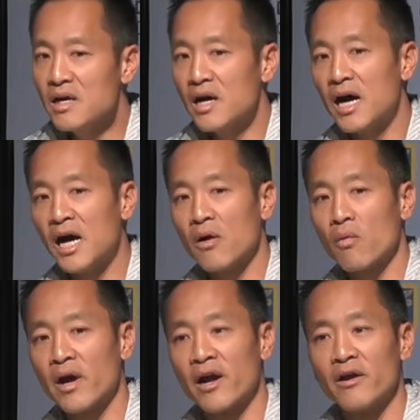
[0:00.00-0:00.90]
uh,
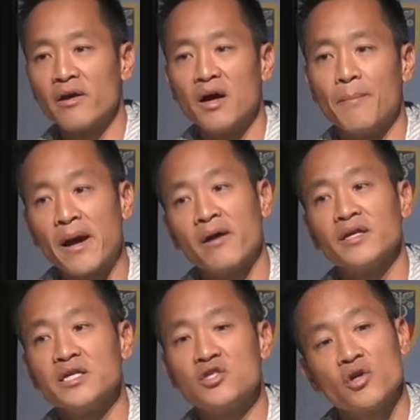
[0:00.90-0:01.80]
where apparently
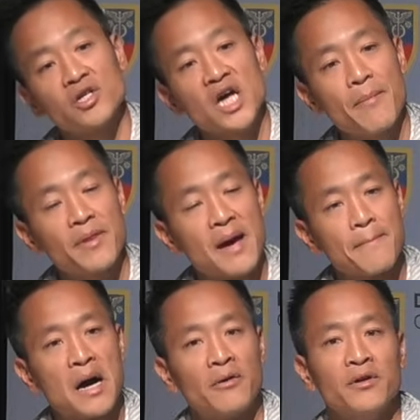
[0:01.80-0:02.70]
he stood on top of that
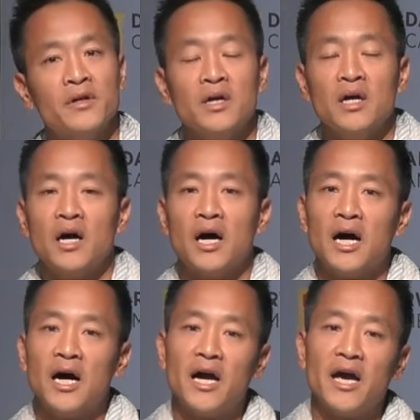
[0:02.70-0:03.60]
mountain
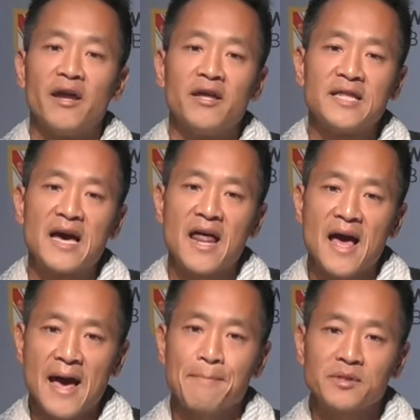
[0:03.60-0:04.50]
uh, and in that
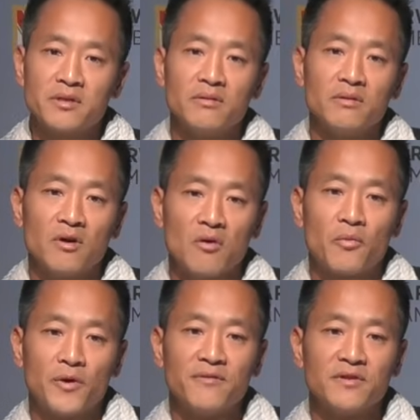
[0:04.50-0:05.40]
absolute low
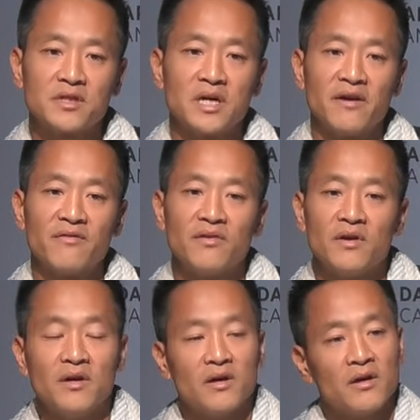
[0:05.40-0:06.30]
point of his life,
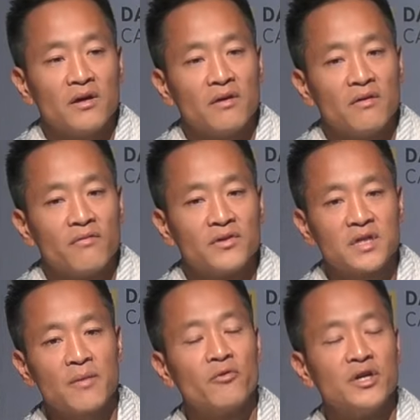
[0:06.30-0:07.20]
for
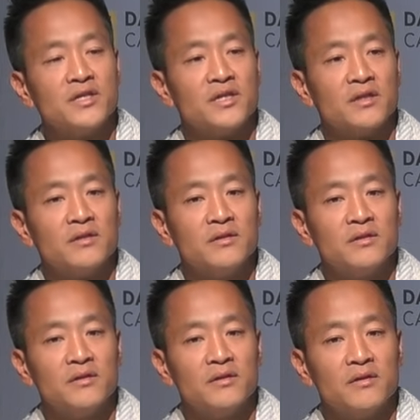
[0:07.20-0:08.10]
some reason,
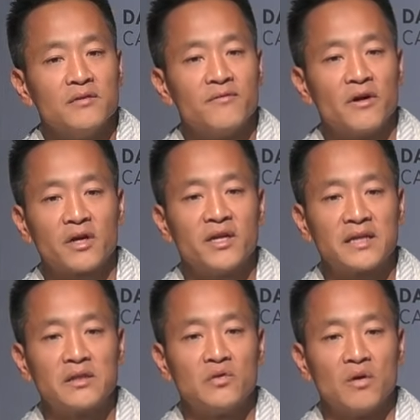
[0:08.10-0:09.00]
felt
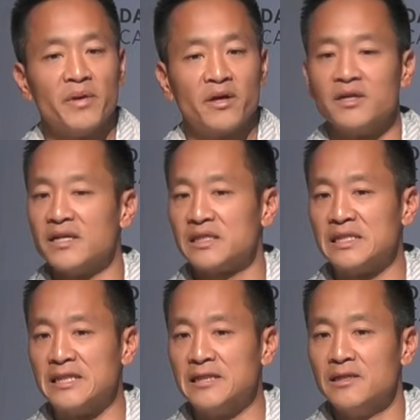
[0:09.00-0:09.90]
connected to a bigger destiny.